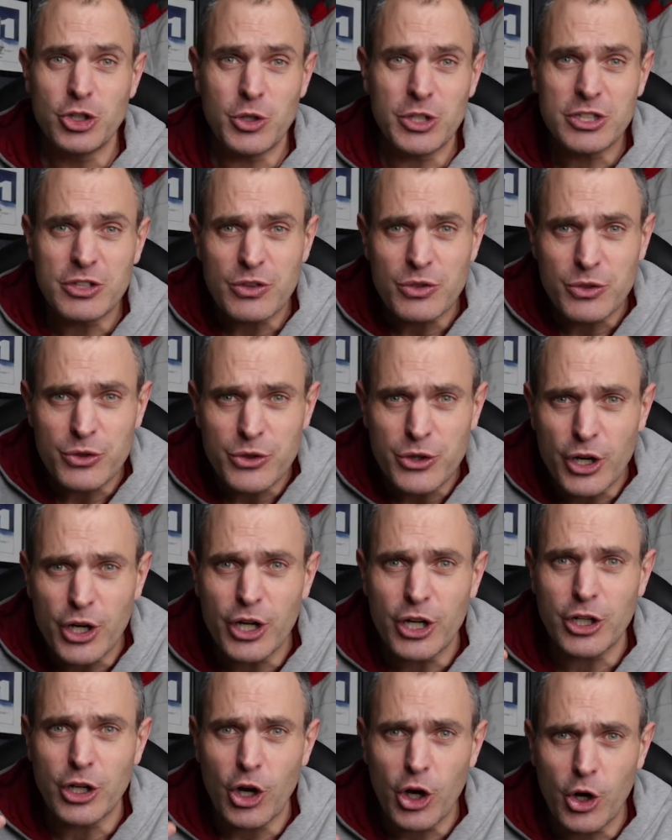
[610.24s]
to its
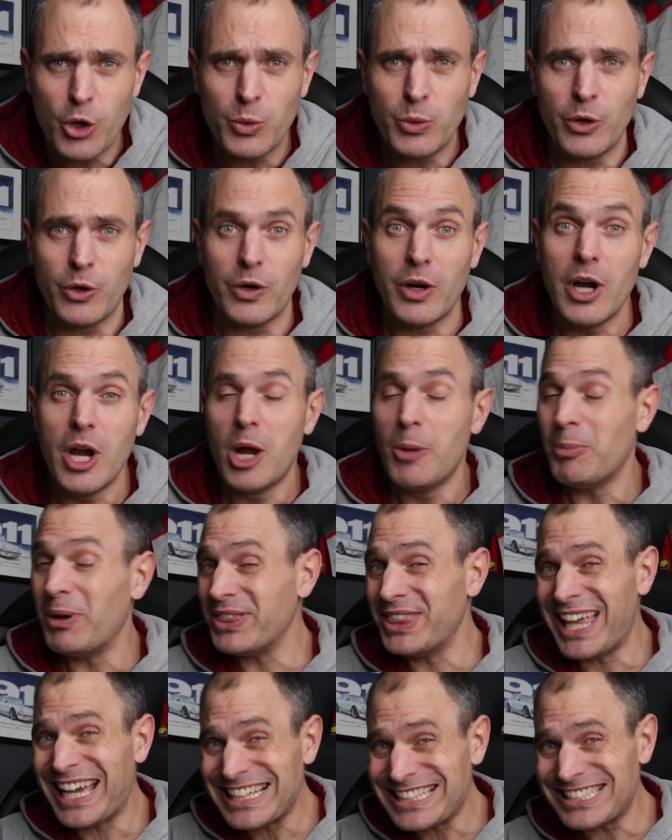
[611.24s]
third owner.
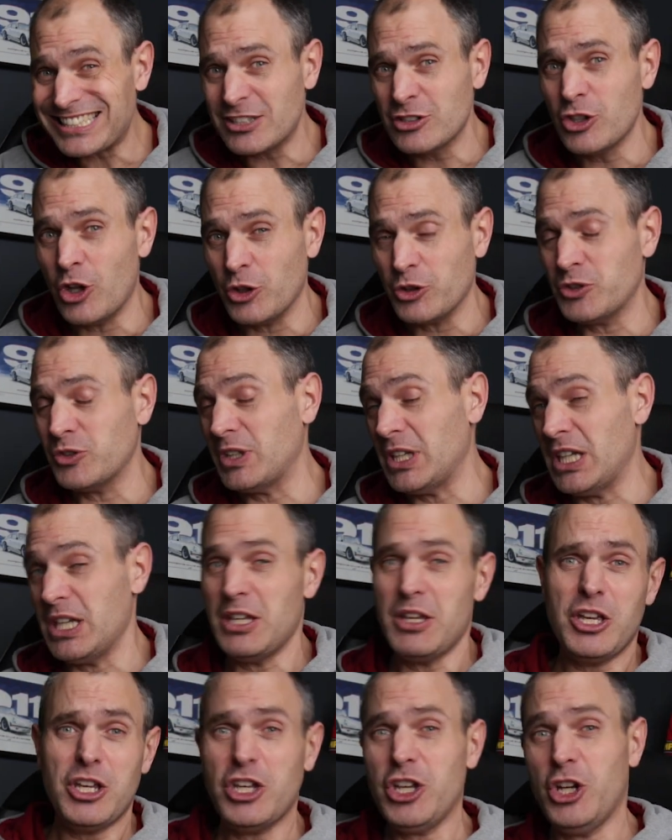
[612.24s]
But that's not
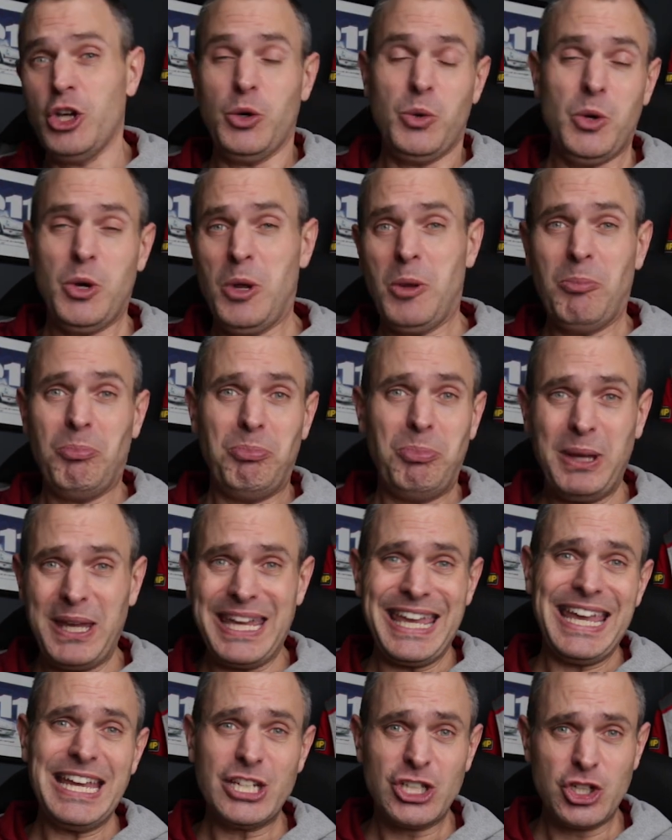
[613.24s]
the, you know,
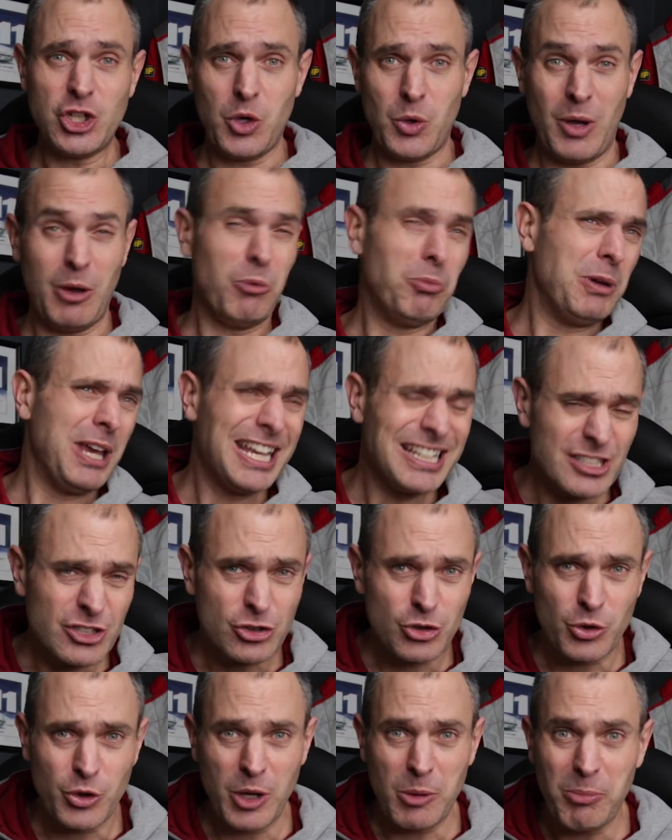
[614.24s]
big issue of
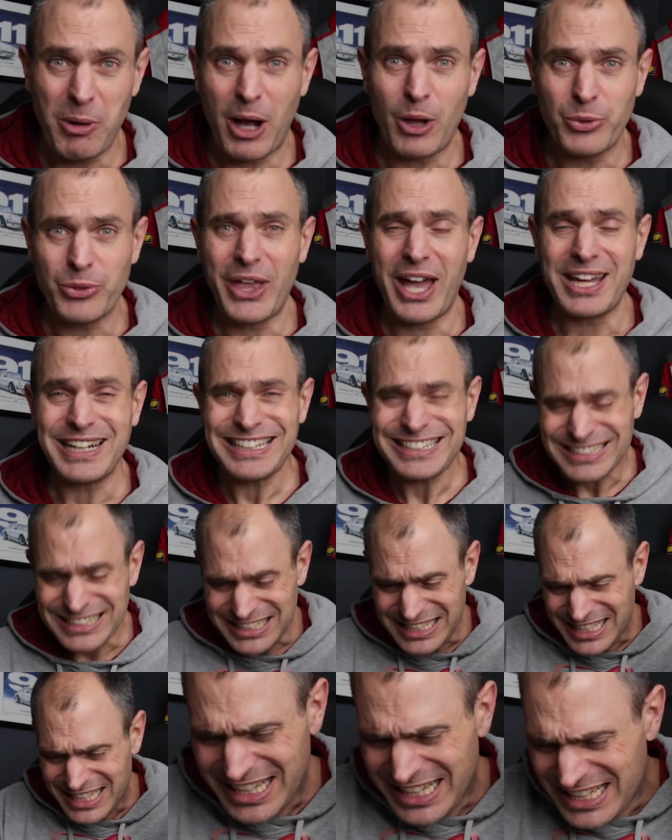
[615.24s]
history about that.
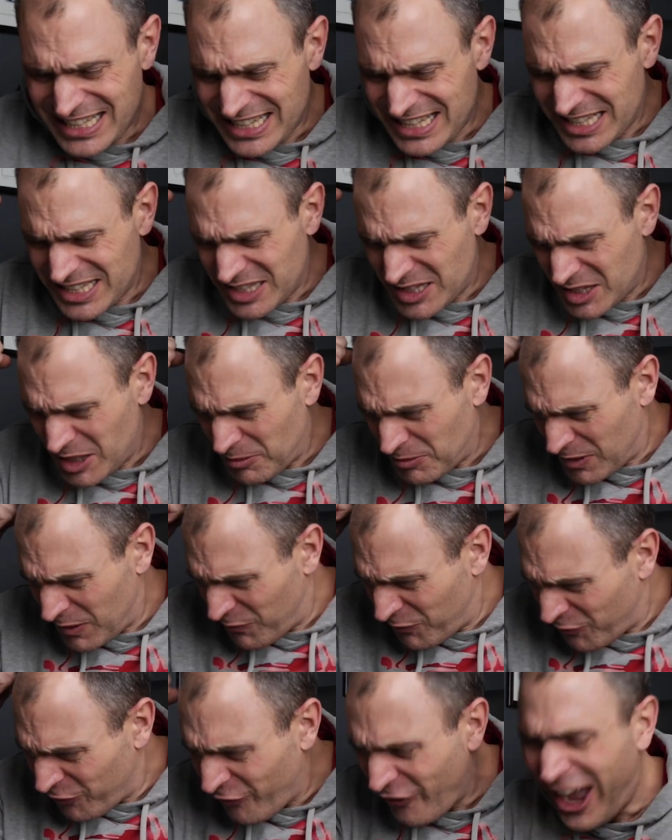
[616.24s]
It's
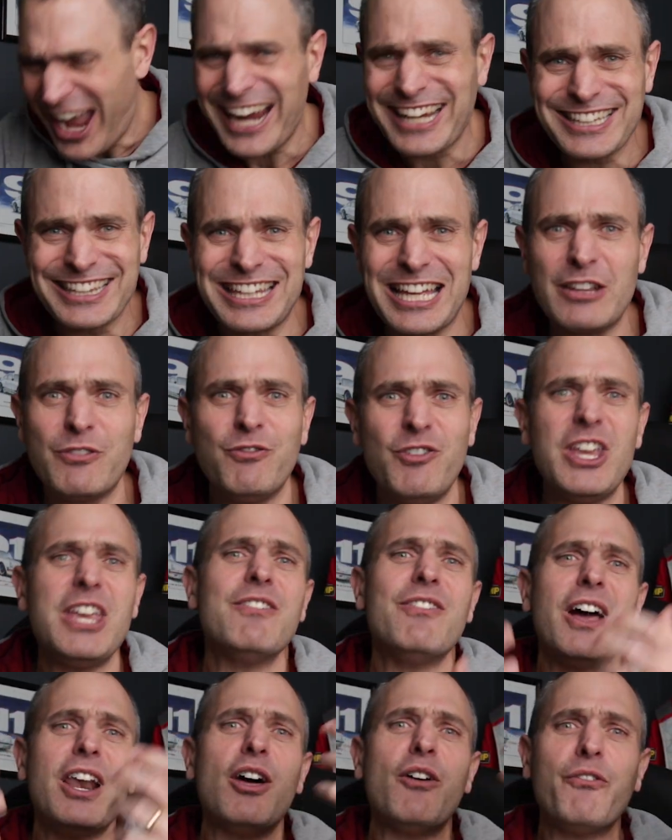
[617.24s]
the fact that
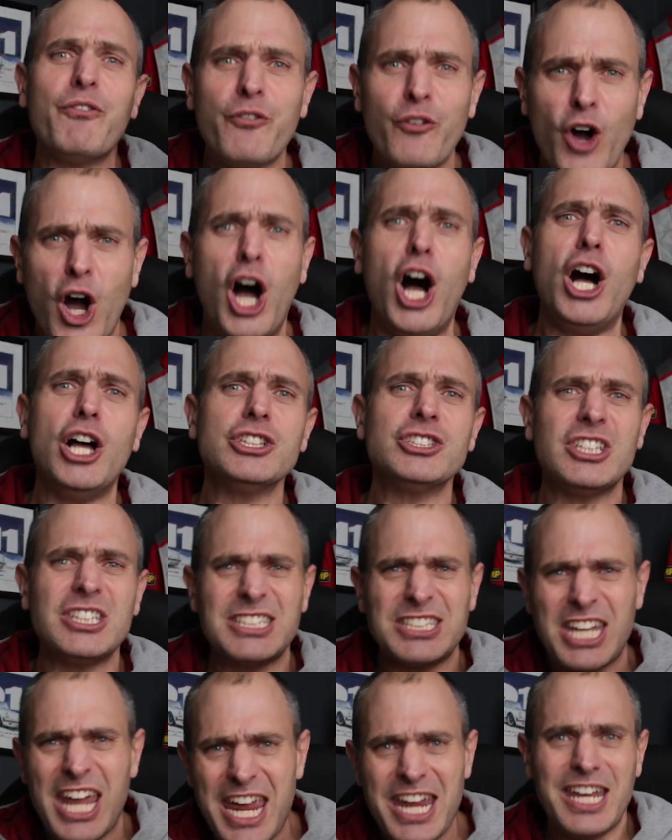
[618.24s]
Viva la France
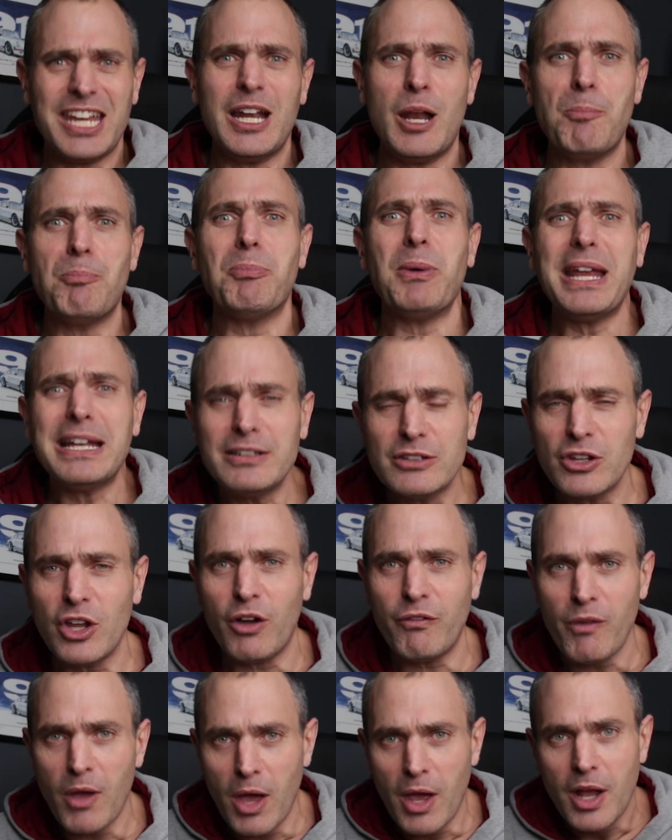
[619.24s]
has taken a bit
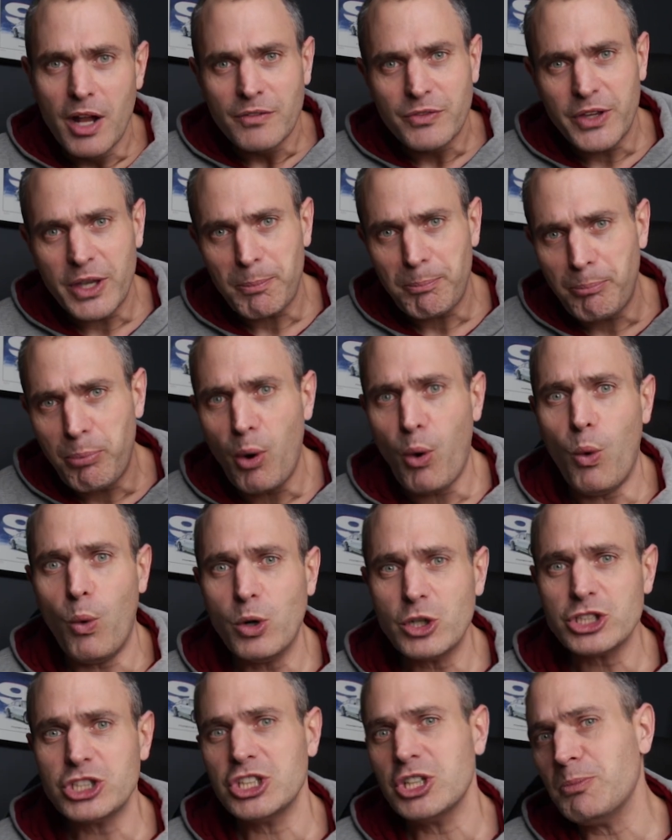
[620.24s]
of the
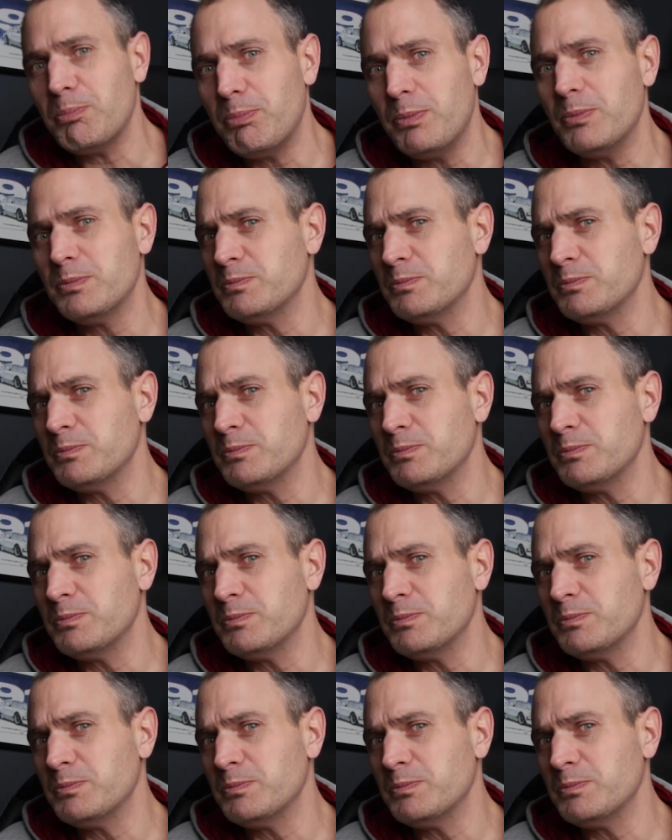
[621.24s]
Porsche,